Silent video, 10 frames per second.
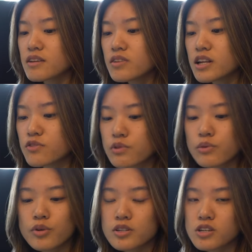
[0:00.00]
even if we
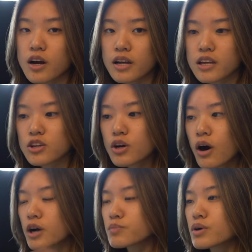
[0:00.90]
weren't talking you know
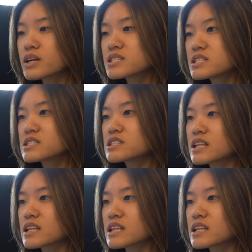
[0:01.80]
our presence